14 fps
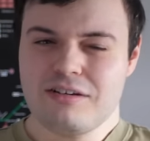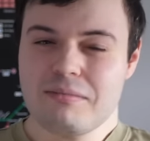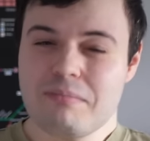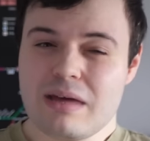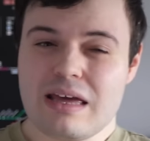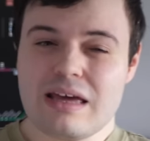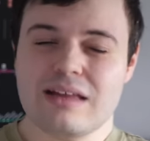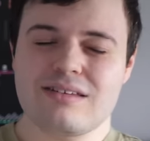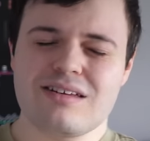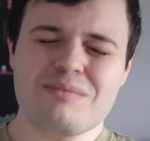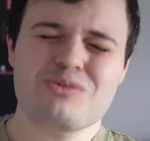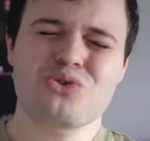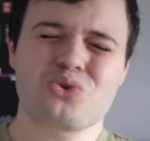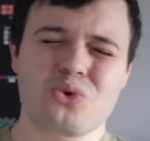to me, it
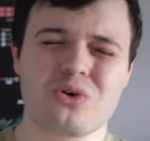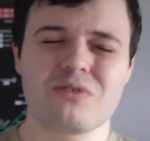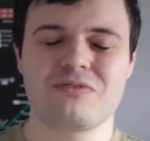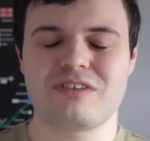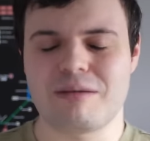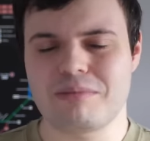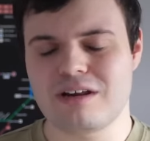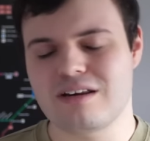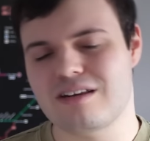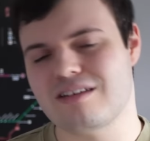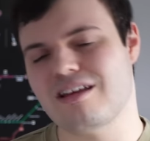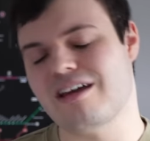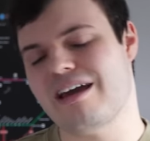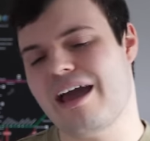seems sort of tempting to
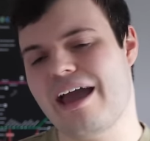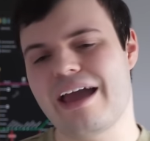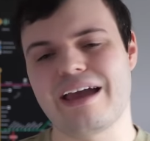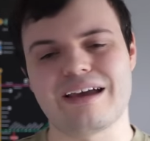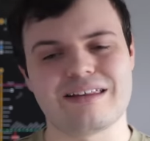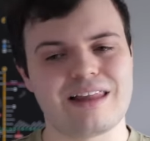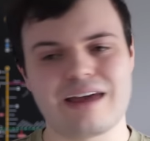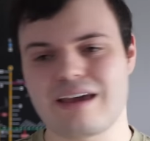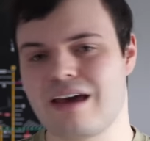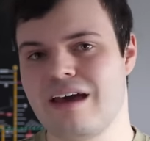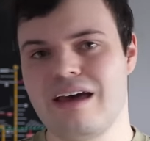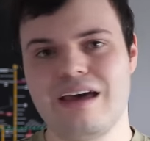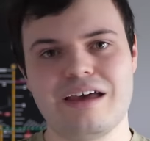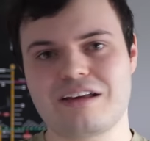say, hey, like,
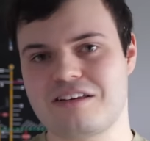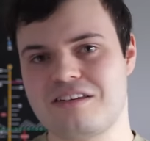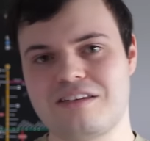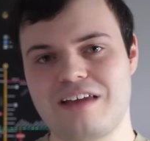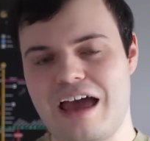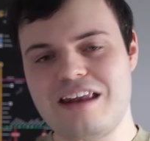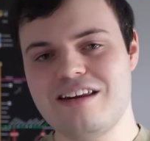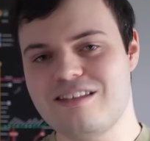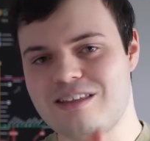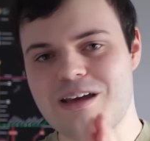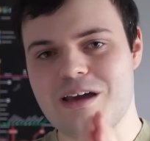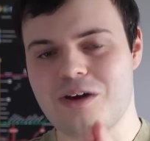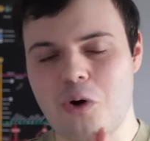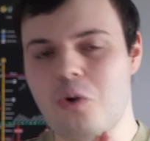extend
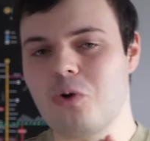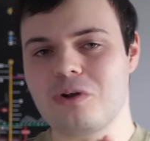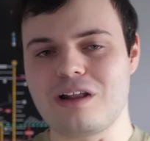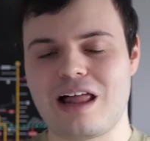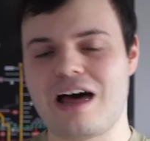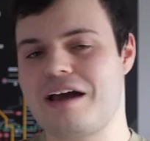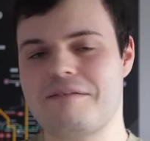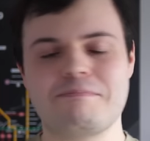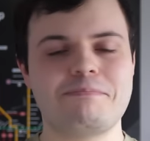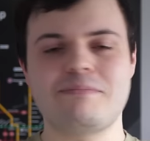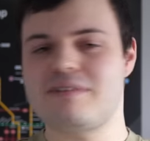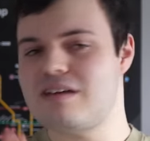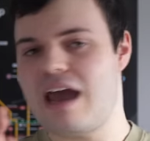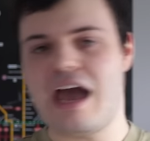the Gold Line
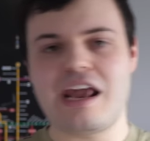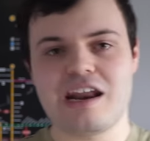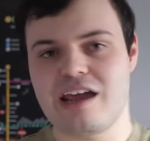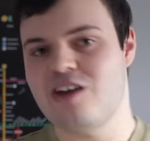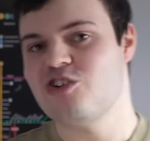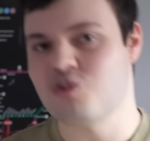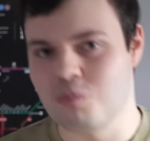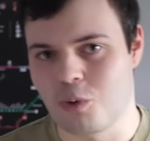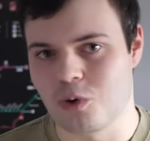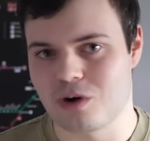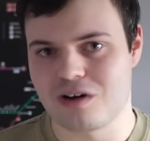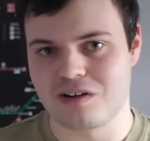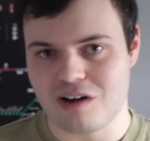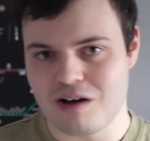10-ish more
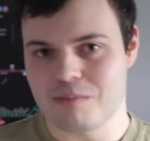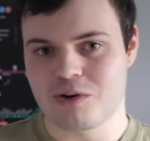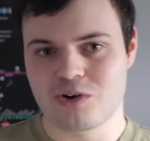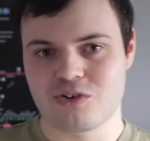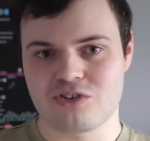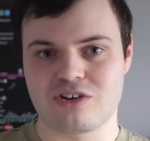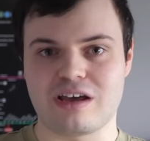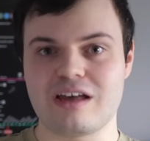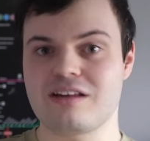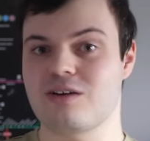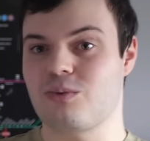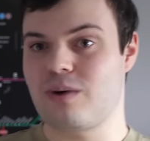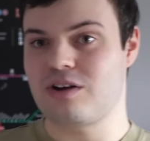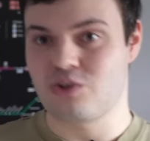kilometers to get
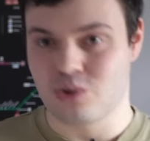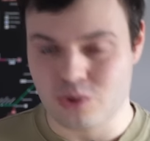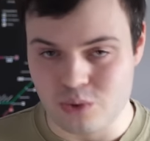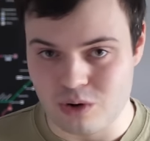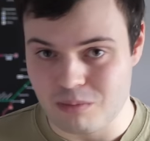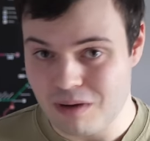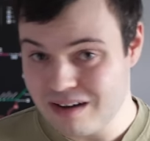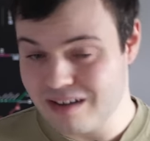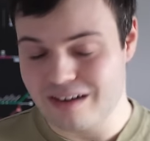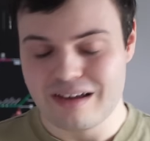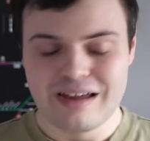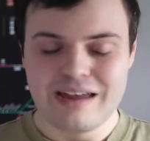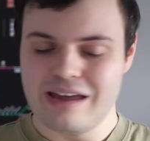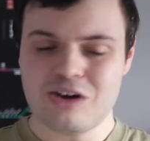to Rancho Cucamonga,
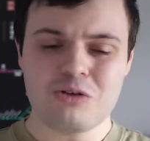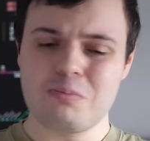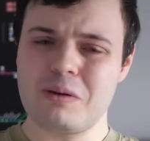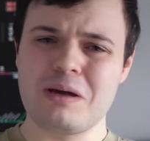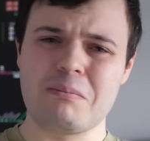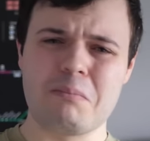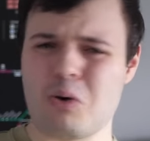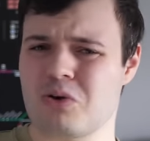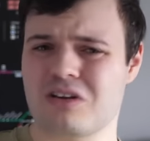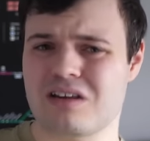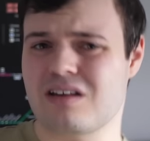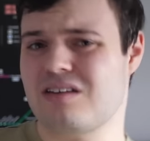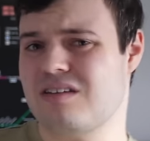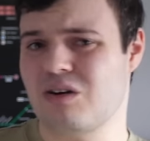it could be a
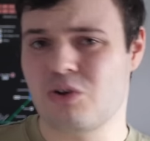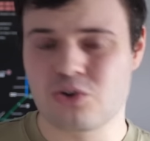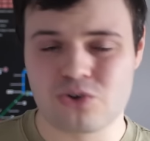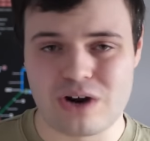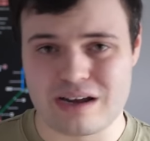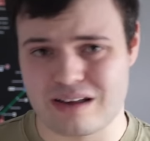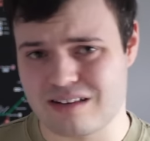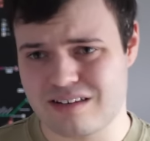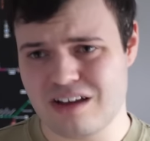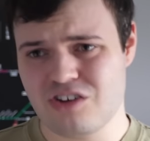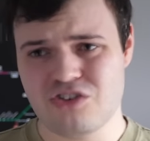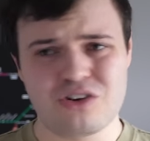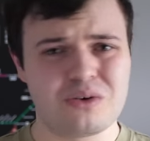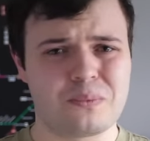mostly single track
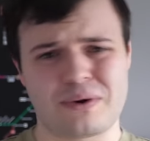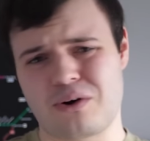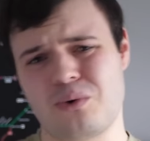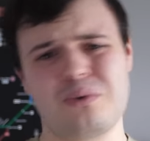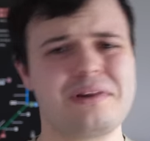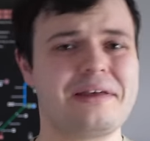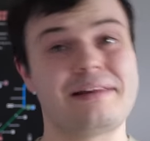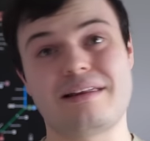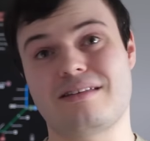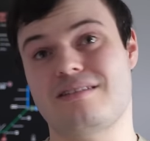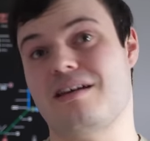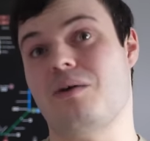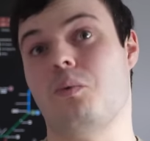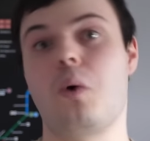extension where only, let's
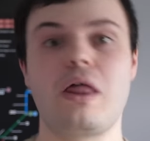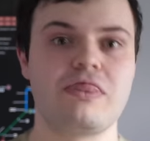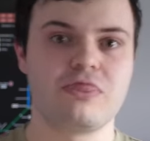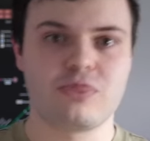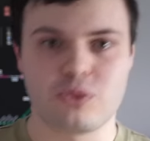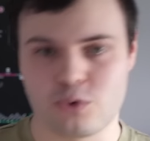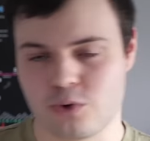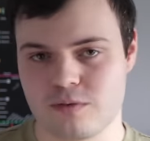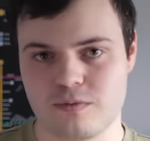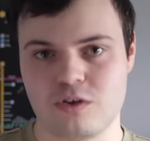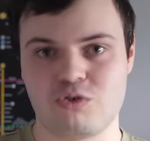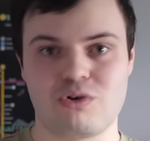say, one third of the